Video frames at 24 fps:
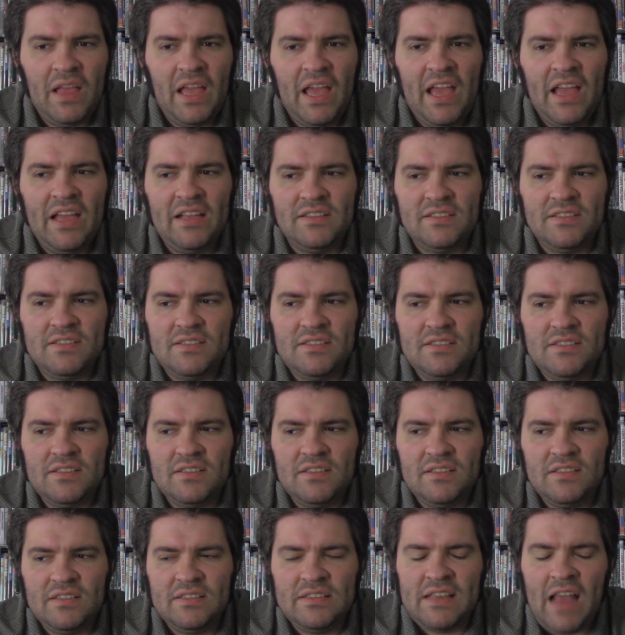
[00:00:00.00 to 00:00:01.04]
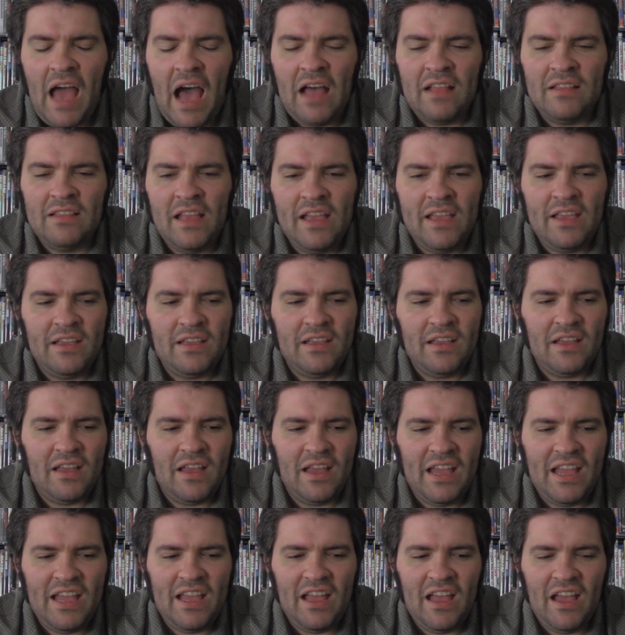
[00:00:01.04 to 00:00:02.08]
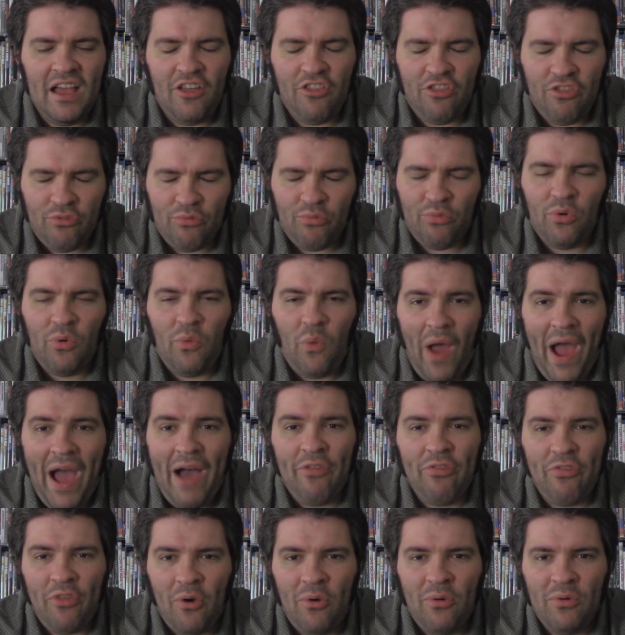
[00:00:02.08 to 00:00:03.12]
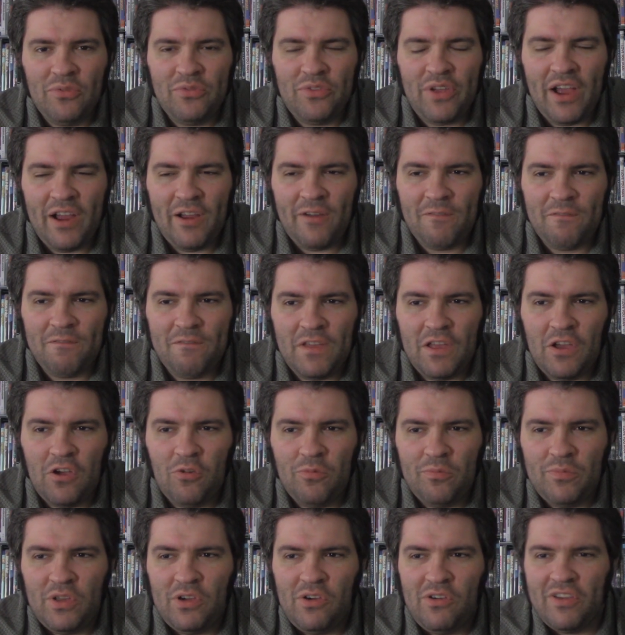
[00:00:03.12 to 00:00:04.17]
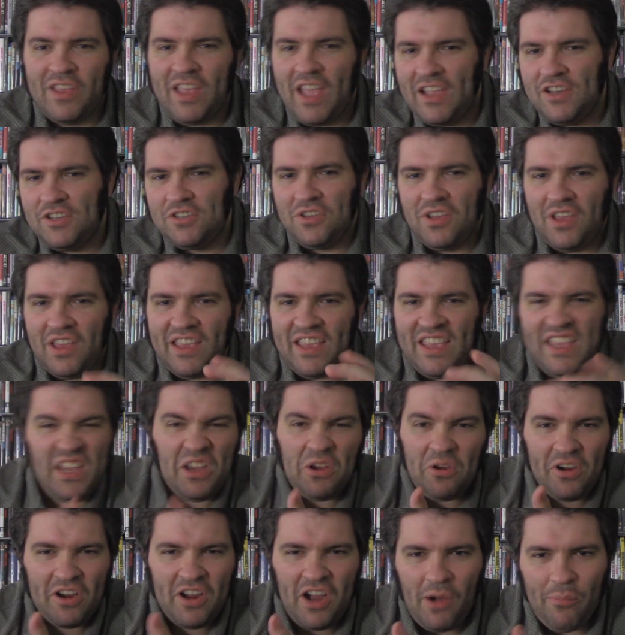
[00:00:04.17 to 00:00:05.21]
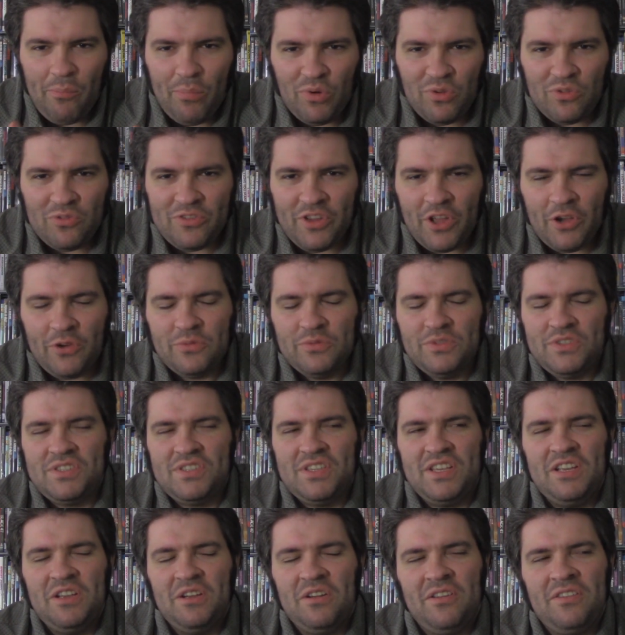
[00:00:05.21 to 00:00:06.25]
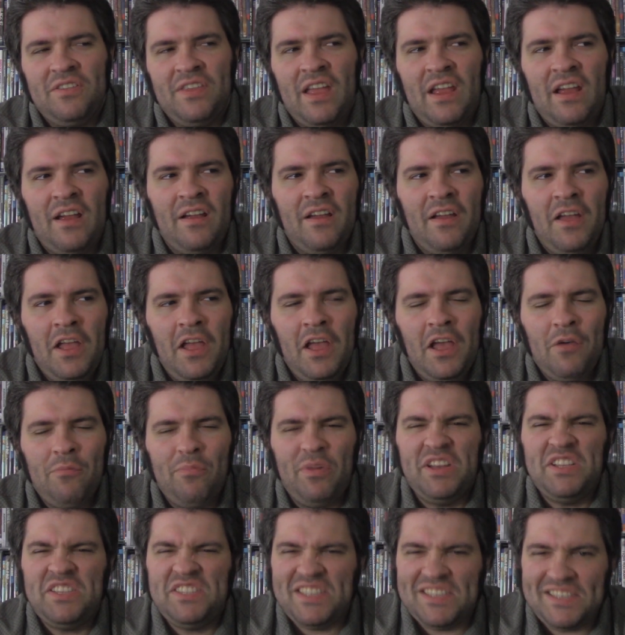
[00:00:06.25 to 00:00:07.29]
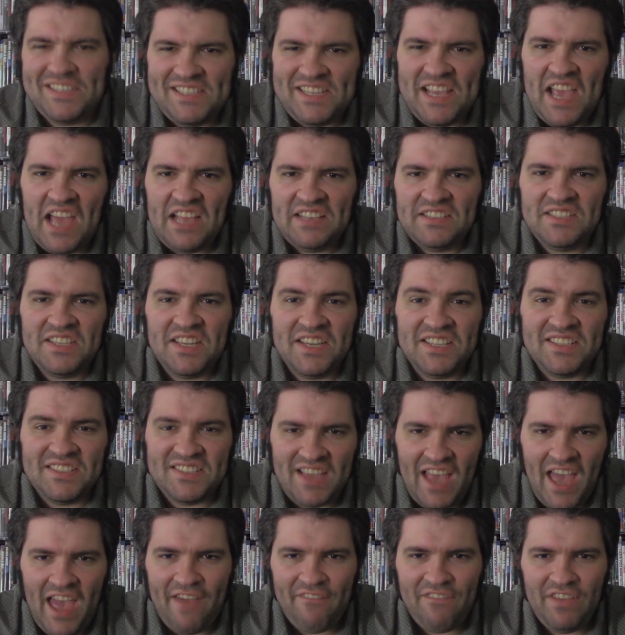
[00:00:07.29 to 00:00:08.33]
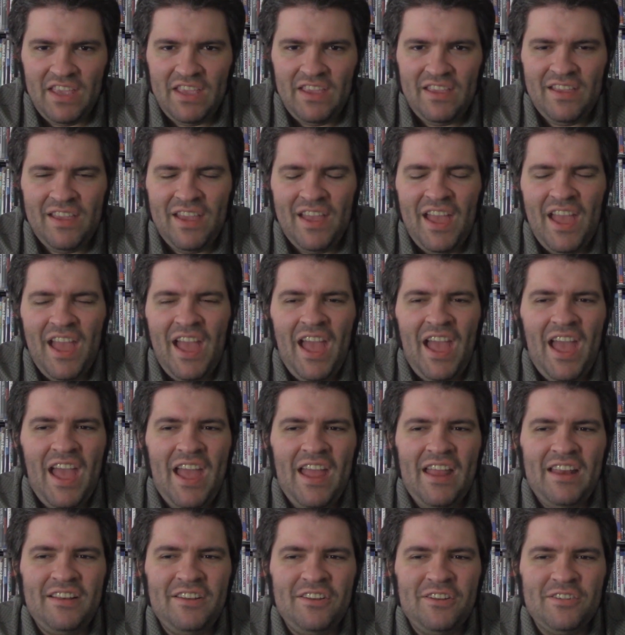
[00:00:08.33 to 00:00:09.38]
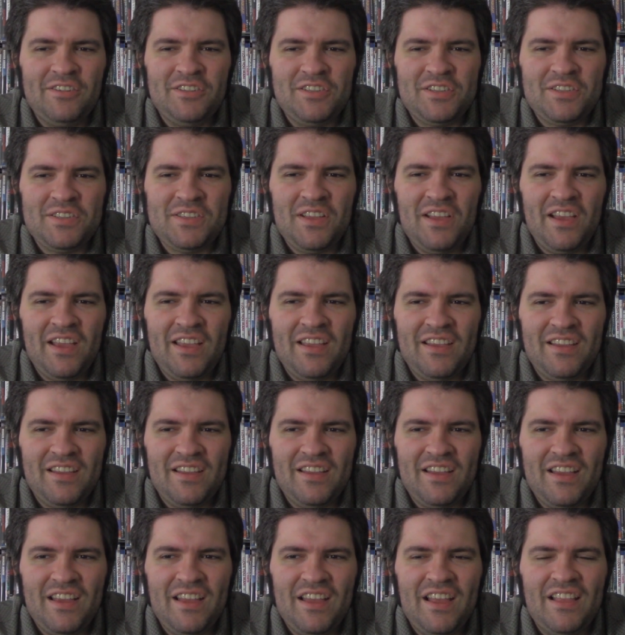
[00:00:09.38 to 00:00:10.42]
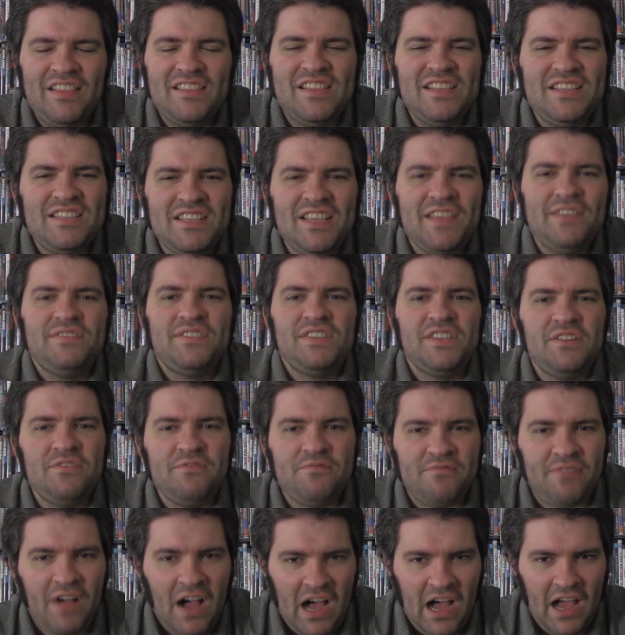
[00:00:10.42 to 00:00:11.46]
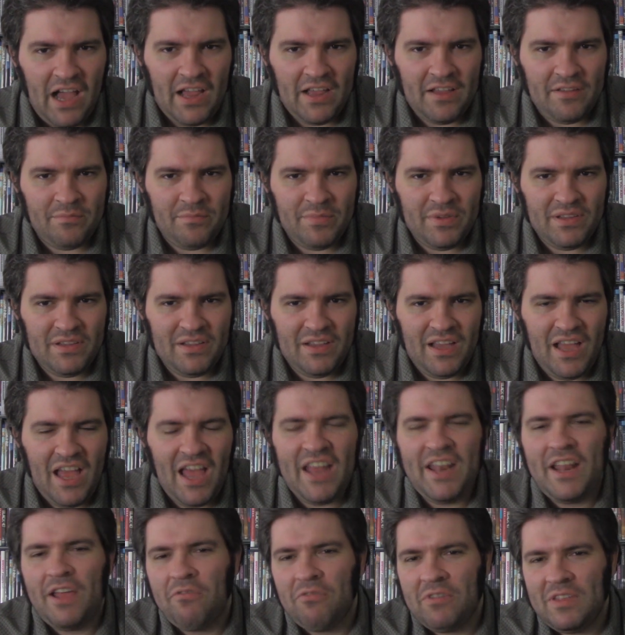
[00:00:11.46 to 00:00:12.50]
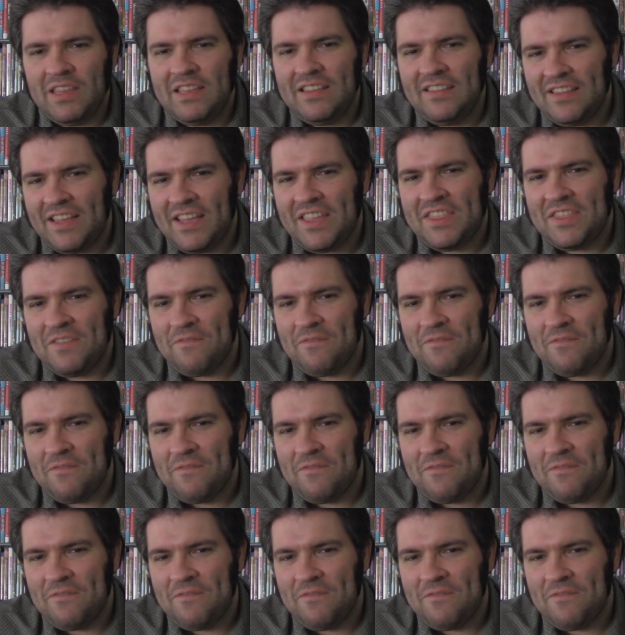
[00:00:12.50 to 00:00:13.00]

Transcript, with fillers: It's not like throughout the whole entire film. You'll occasionally like hear a couple notes here and there, but it's intense and it's heavy, and you're just like, this gives it a vibe. And I really like the